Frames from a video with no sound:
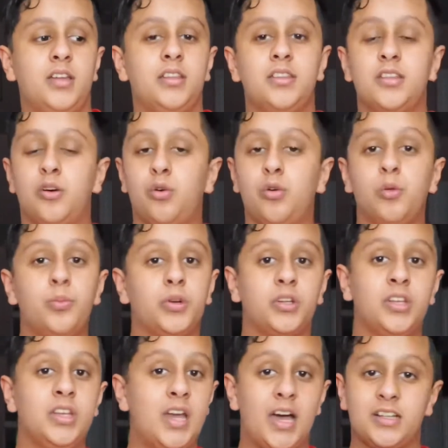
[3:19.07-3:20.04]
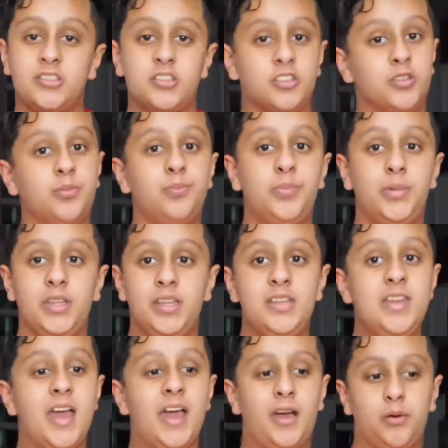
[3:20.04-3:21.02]
the whole book not just be
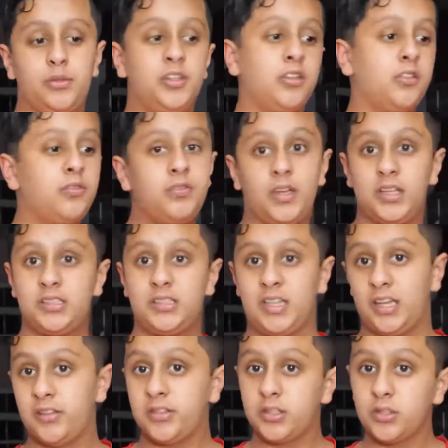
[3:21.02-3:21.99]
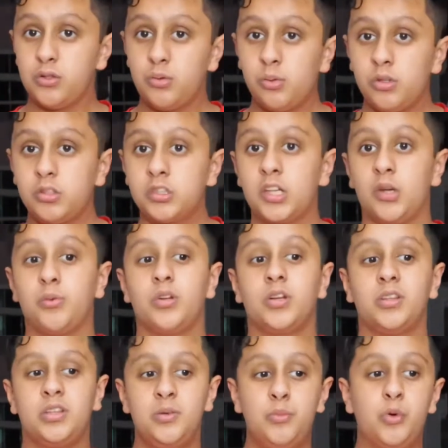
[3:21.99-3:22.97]
now this fantastical world. I want to
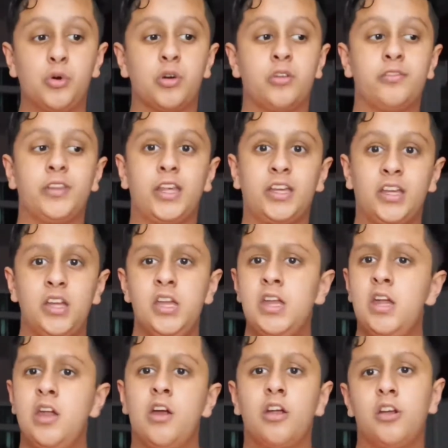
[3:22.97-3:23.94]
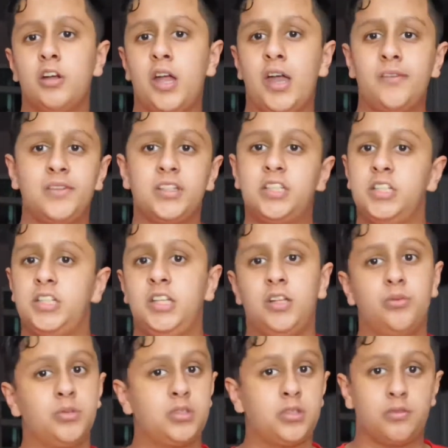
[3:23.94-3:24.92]
see more of like her having to
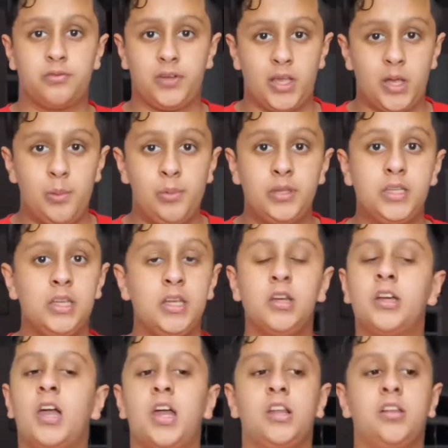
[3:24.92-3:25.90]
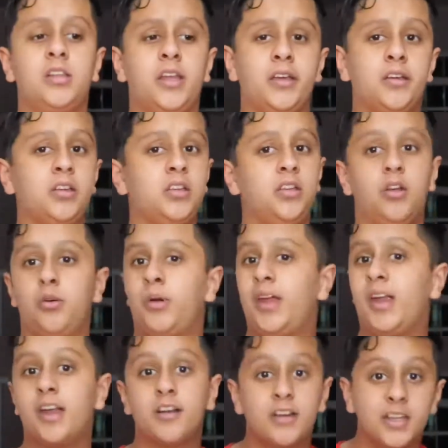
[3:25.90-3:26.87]
deal with her family, kind of like, you know,
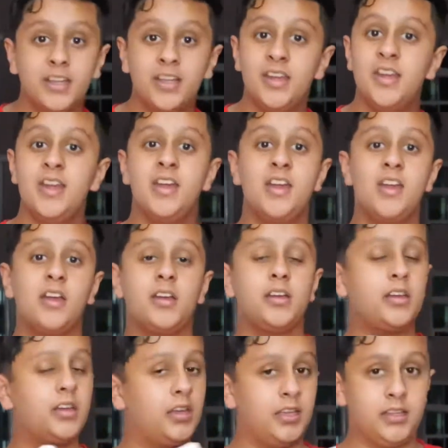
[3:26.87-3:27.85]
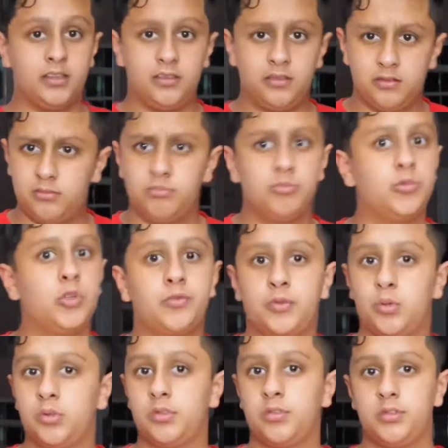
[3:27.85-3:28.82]
Harry and of
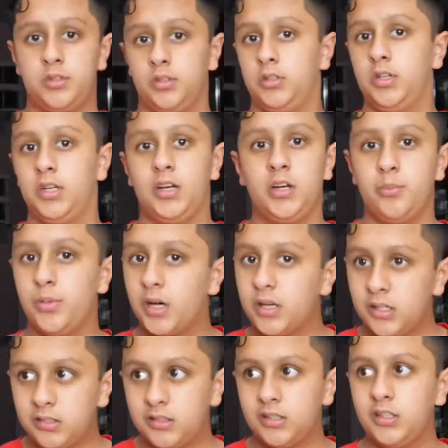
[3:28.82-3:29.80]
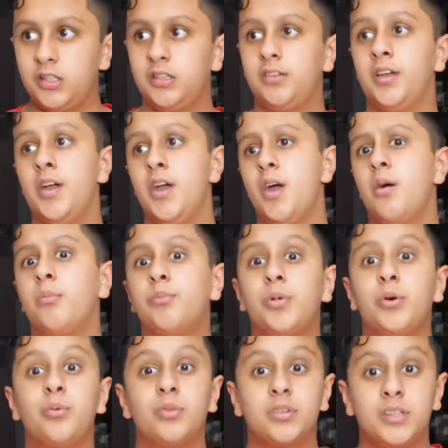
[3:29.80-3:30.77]
course the Harry Potter series.
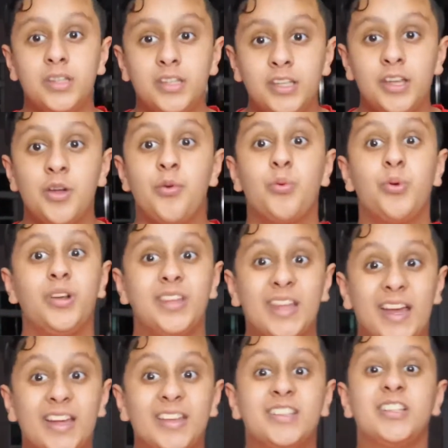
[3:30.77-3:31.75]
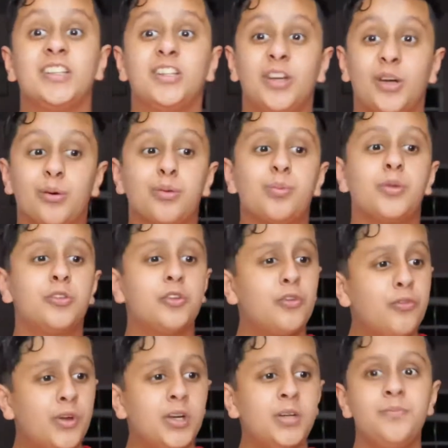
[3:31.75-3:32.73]
But we'll see where that goes. But so
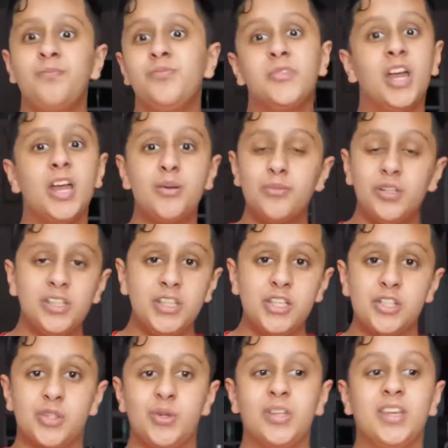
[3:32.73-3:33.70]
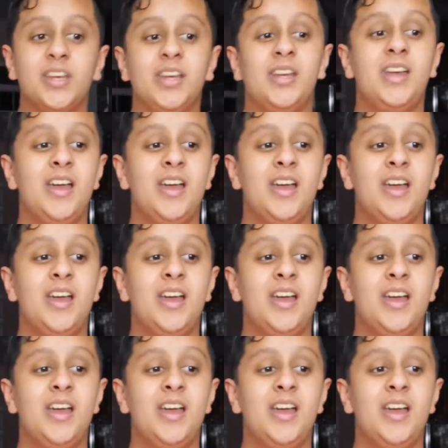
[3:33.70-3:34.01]
far I'm really enjoying it,